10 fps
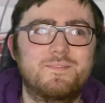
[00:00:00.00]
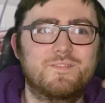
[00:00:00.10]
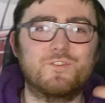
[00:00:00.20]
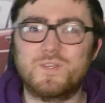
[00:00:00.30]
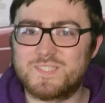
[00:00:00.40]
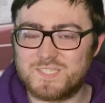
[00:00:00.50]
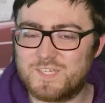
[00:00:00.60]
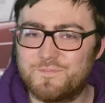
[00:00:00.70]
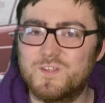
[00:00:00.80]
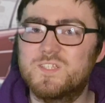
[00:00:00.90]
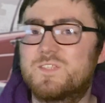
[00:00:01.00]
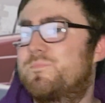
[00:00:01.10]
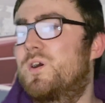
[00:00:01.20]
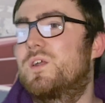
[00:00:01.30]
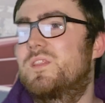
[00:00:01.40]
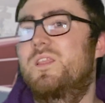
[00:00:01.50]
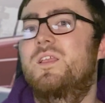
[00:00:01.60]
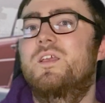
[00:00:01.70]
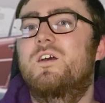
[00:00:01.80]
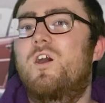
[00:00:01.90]
there is a difference, but
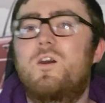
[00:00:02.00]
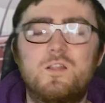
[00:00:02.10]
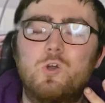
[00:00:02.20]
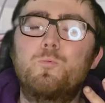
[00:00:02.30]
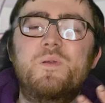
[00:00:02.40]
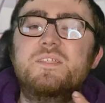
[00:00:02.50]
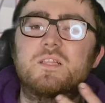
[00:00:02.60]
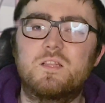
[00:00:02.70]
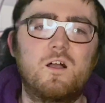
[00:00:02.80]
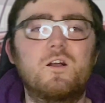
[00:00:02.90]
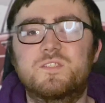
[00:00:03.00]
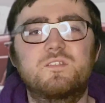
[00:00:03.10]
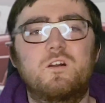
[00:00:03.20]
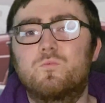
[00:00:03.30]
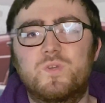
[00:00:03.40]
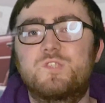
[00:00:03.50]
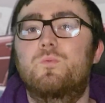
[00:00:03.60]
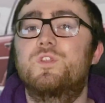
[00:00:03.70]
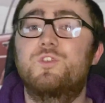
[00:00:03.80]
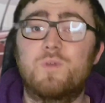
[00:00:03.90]
all hope isn't lost on which
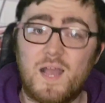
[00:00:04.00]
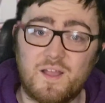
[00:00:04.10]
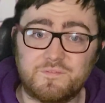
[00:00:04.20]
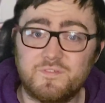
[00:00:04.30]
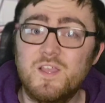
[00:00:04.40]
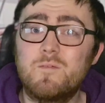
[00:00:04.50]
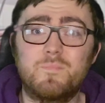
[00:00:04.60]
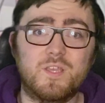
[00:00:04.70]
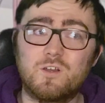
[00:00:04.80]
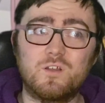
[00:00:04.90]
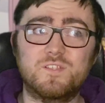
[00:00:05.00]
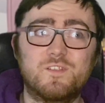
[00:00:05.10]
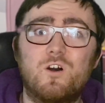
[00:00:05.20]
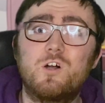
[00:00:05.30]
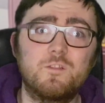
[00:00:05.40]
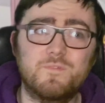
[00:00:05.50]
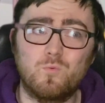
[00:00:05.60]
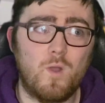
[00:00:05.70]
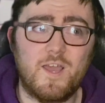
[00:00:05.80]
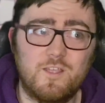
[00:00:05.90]
one you have, because all of the
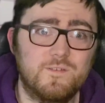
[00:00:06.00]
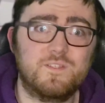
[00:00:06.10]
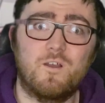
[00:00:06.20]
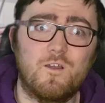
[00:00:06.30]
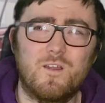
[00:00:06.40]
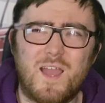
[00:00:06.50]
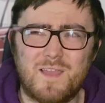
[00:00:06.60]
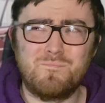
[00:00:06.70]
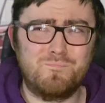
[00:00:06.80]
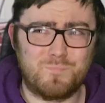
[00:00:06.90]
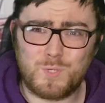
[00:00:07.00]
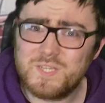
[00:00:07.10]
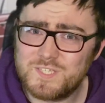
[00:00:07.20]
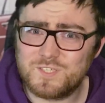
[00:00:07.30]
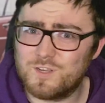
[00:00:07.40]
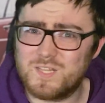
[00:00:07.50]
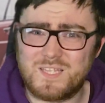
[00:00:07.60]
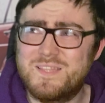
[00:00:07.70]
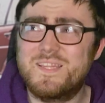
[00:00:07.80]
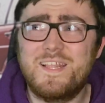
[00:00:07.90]
wires are, I'm pretty sure, like
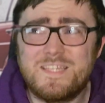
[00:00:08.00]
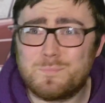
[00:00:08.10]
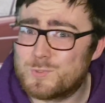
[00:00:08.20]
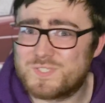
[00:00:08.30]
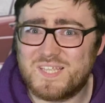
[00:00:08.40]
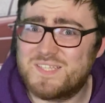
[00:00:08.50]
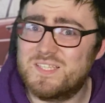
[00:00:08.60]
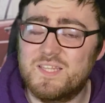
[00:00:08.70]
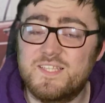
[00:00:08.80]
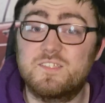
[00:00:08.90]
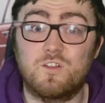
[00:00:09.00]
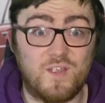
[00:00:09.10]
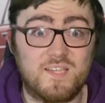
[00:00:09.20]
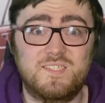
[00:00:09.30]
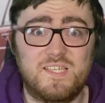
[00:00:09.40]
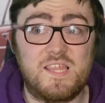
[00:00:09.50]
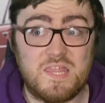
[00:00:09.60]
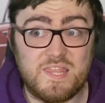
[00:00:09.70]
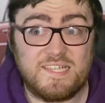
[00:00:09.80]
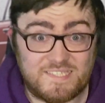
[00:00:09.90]
90% at least, are actually
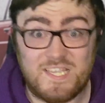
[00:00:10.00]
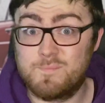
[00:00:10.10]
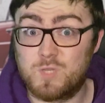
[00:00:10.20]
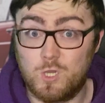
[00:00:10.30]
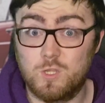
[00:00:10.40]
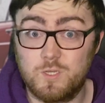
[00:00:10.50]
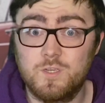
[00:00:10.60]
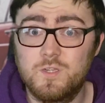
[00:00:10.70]
the same color.